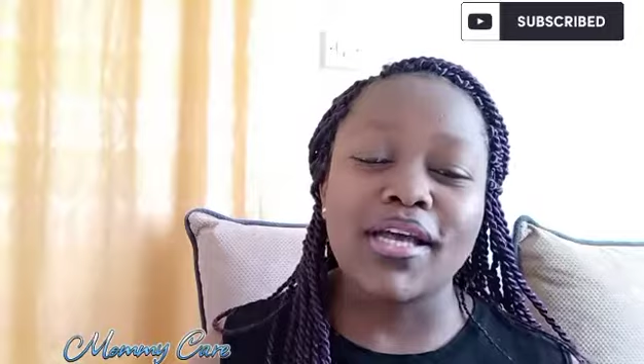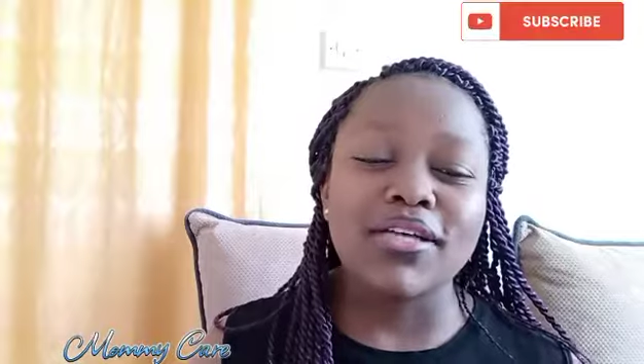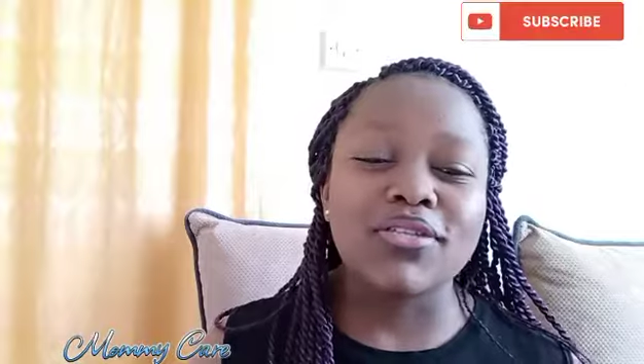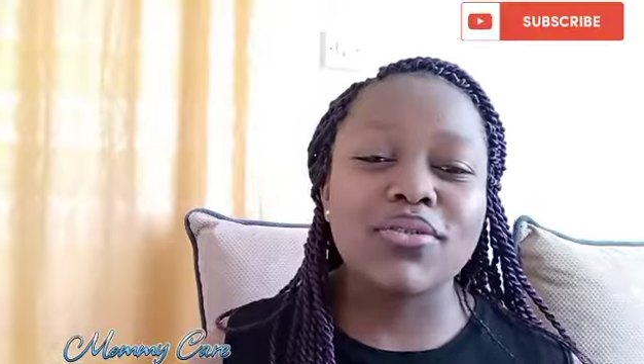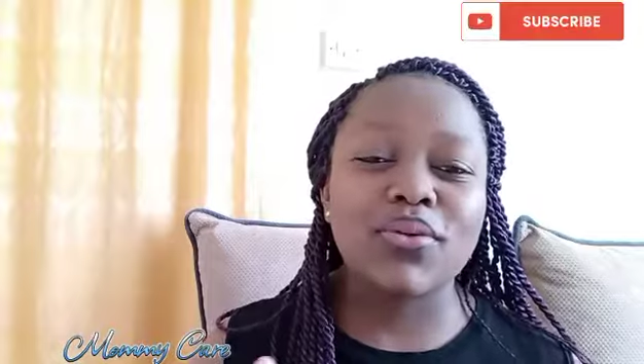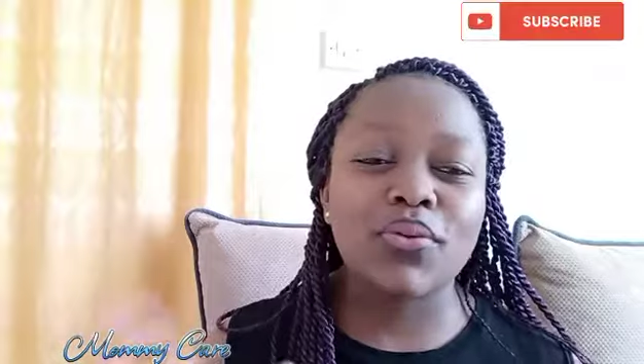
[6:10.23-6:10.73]

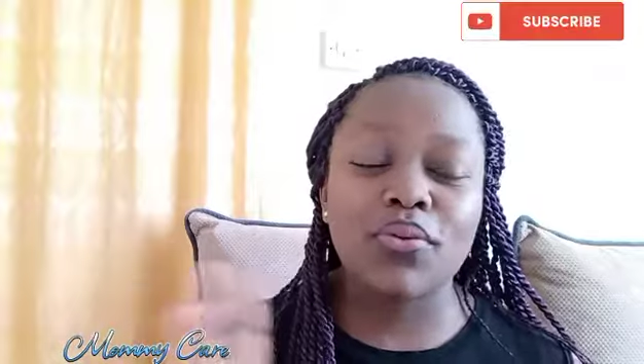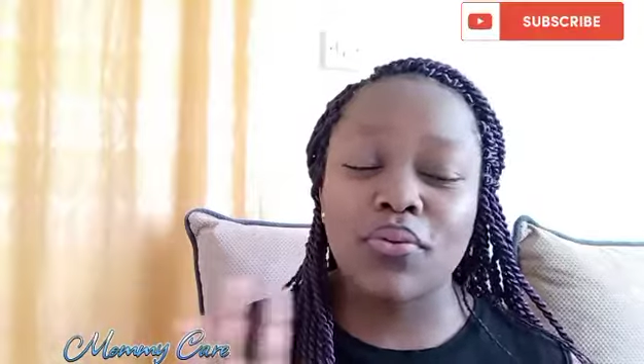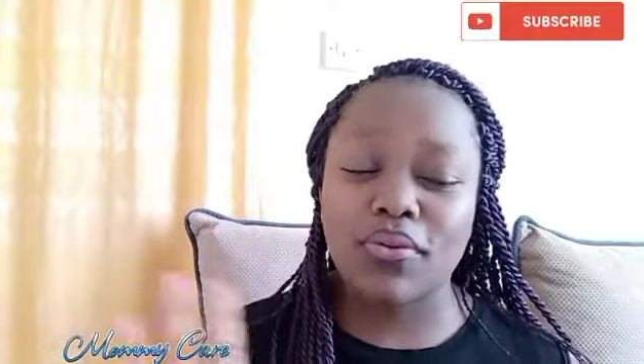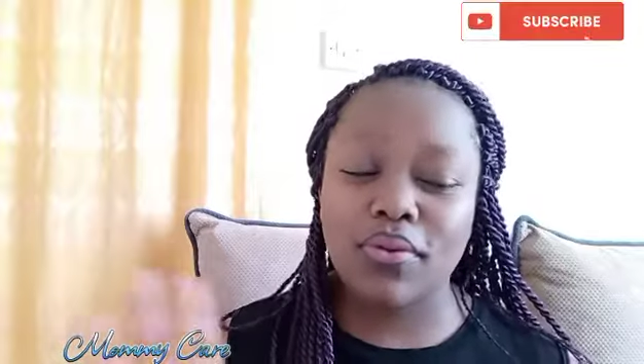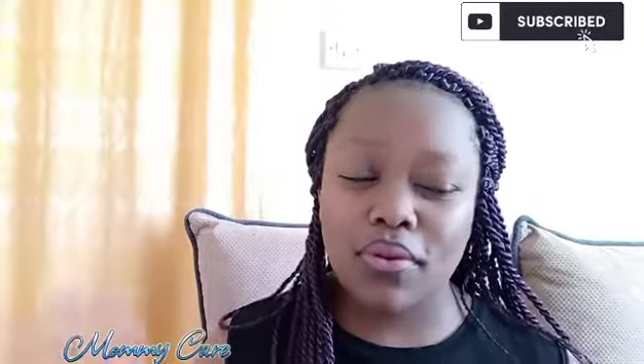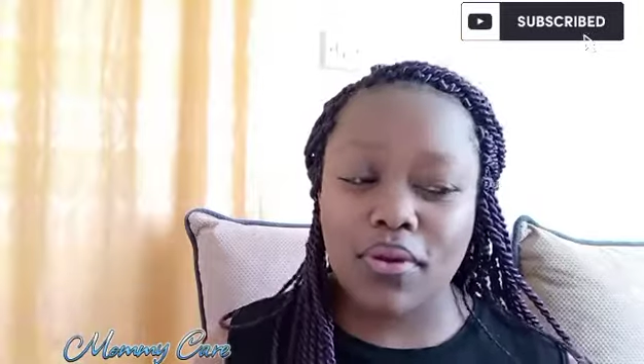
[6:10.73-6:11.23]

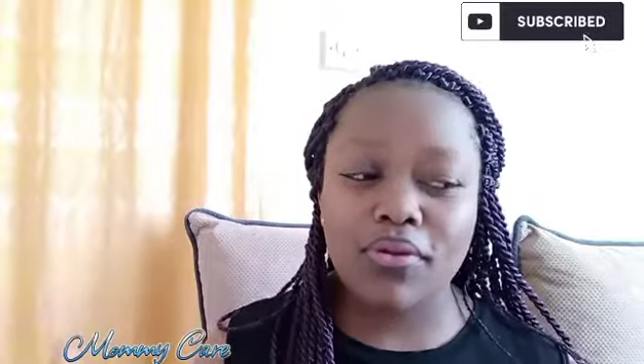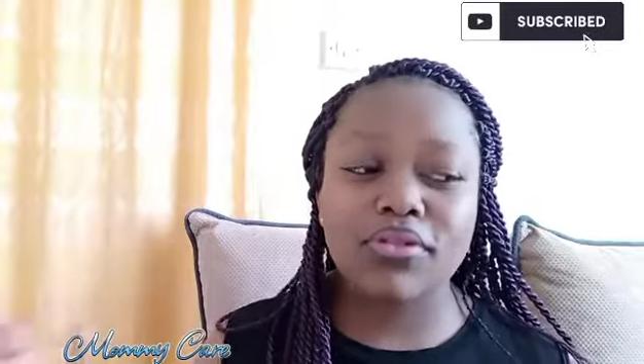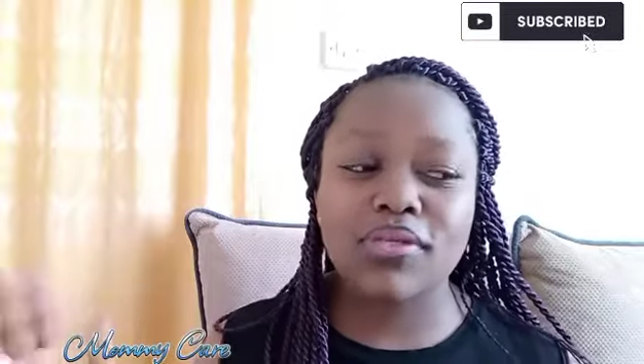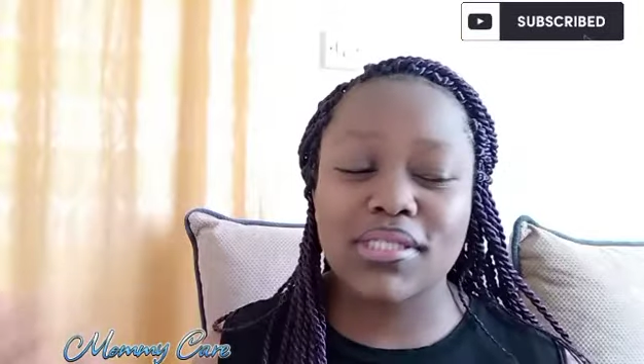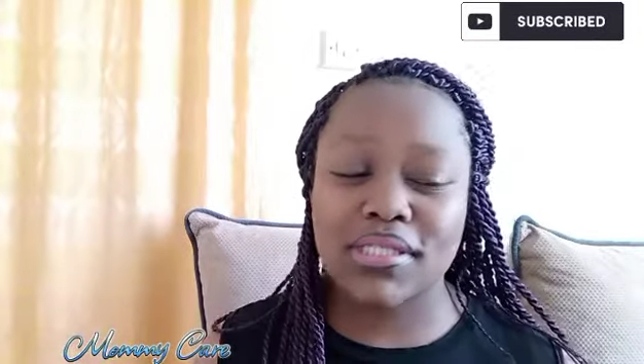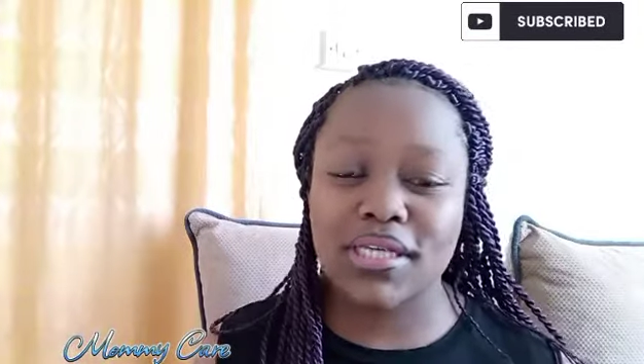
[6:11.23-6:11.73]
So
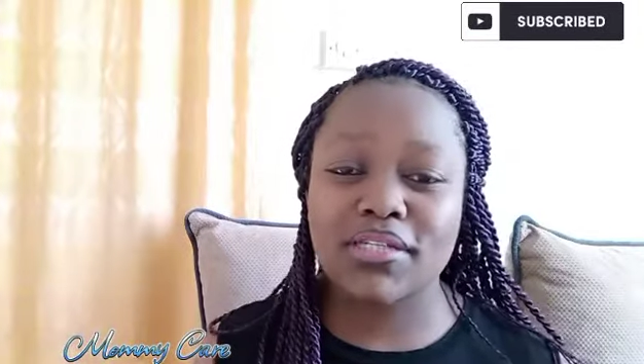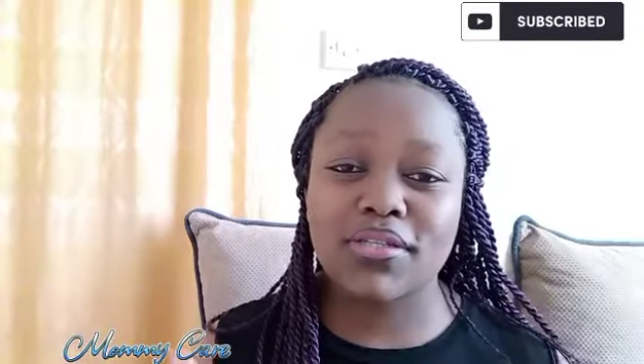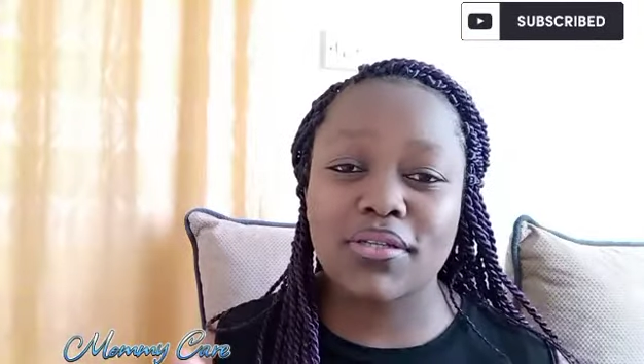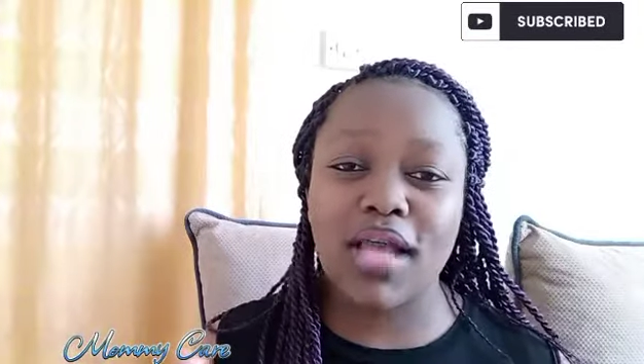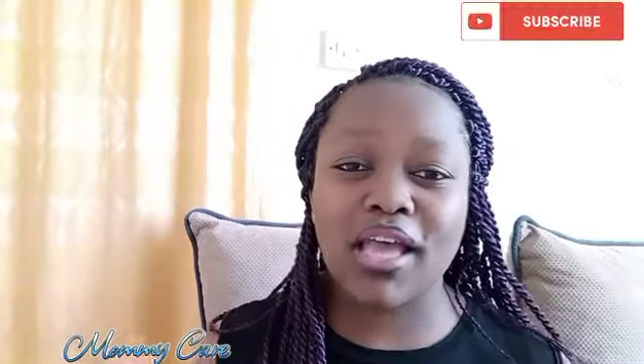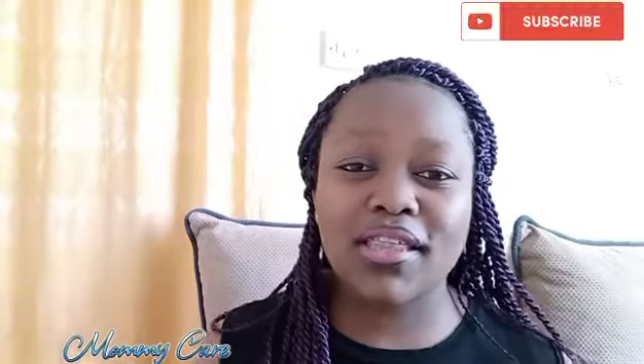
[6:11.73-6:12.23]
also stay,
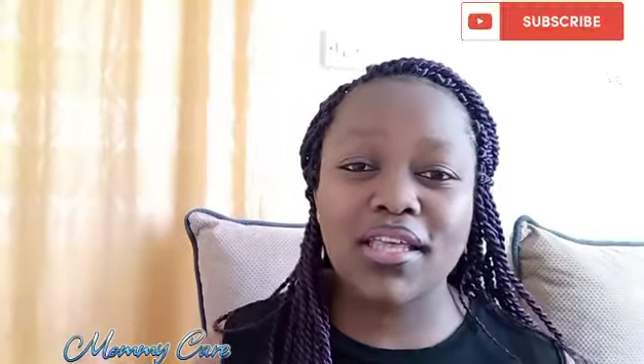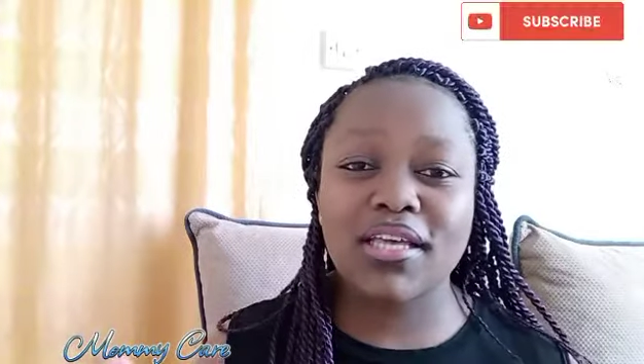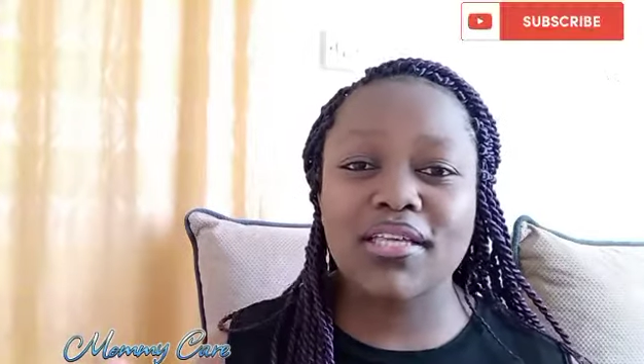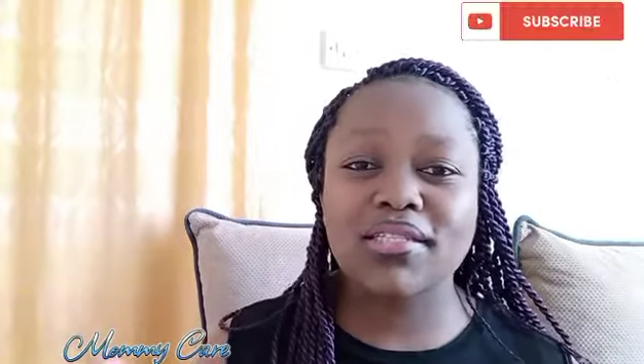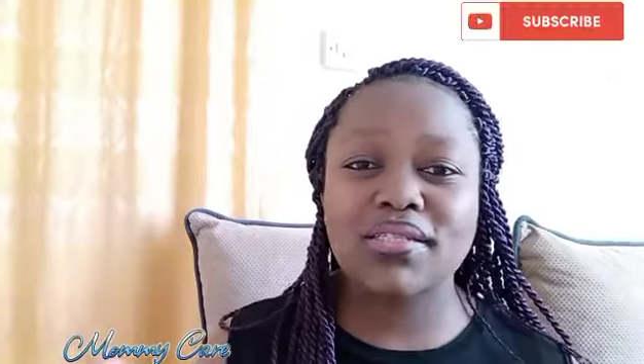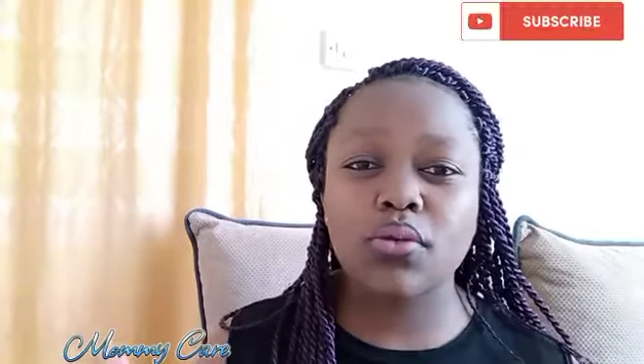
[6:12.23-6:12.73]
I think
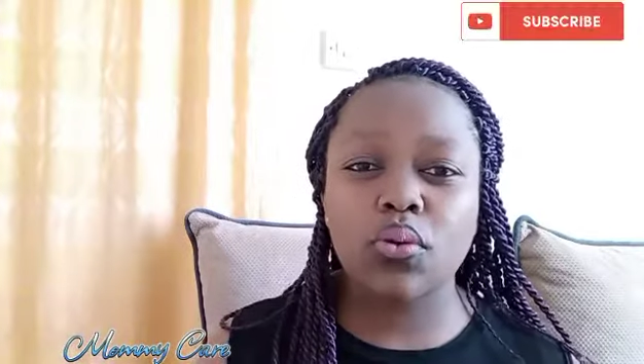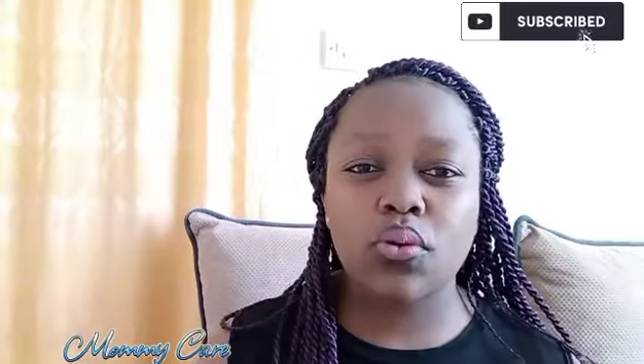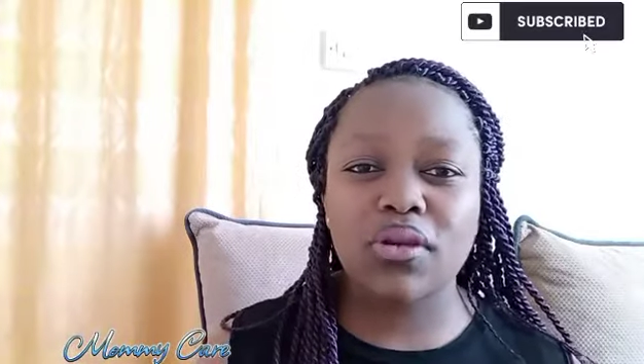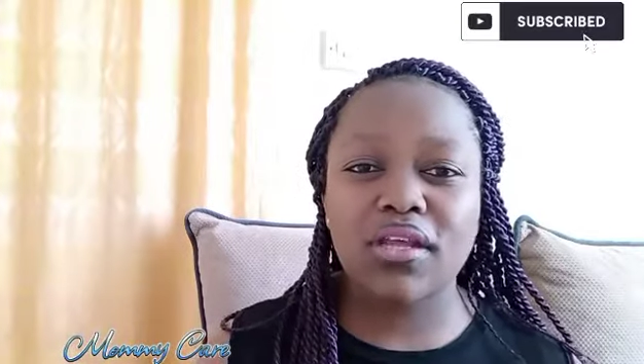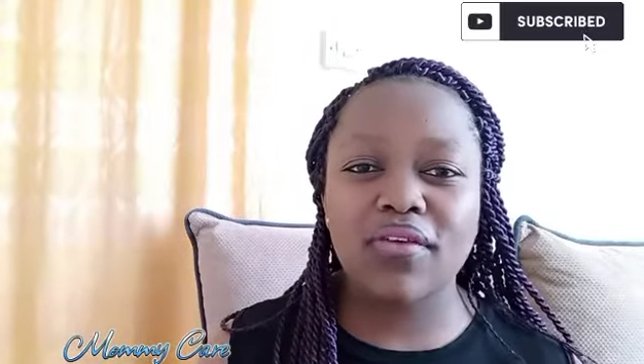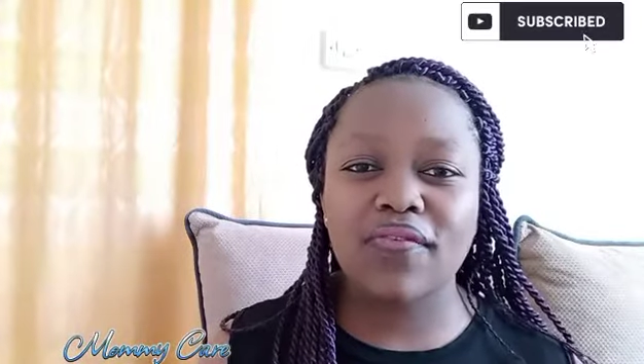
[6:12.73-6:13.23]
it's
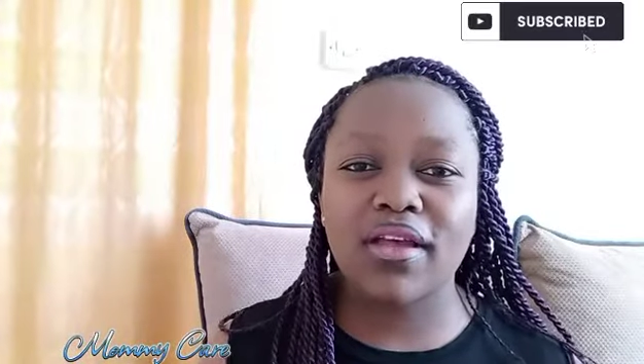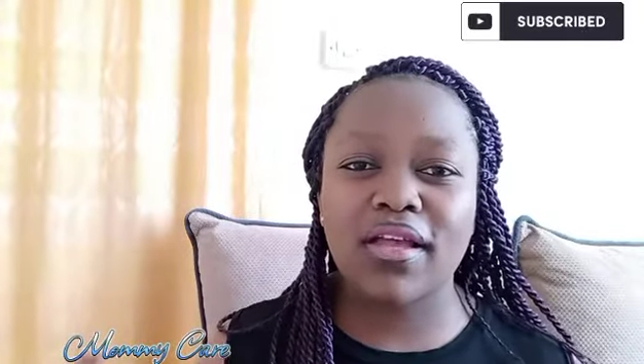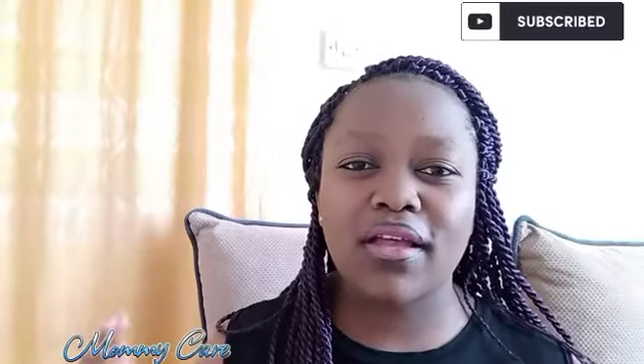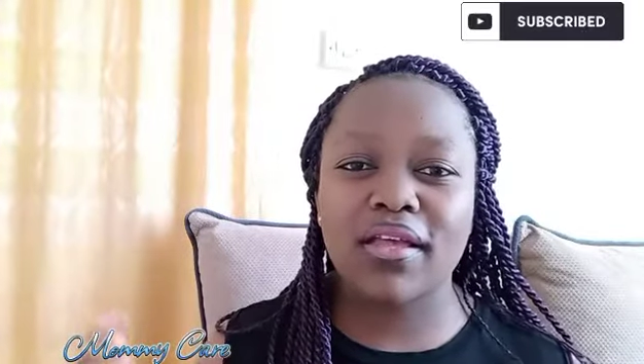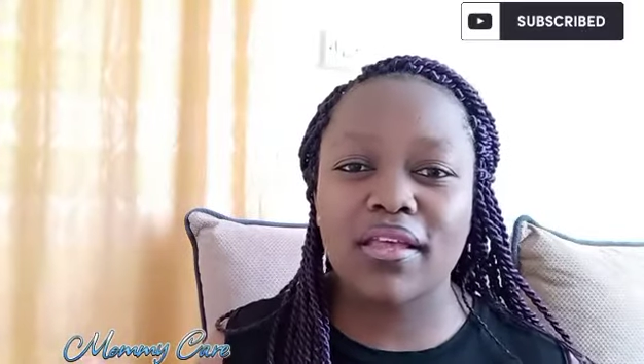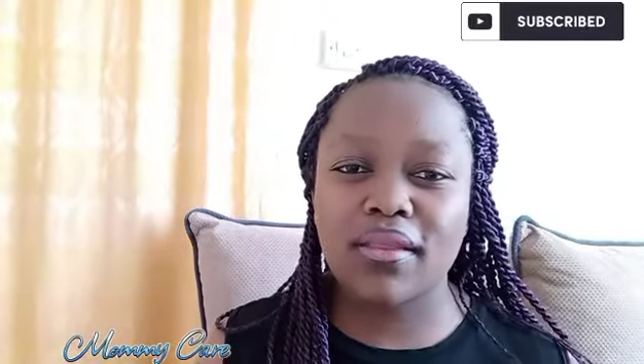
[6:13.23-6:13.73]
good if I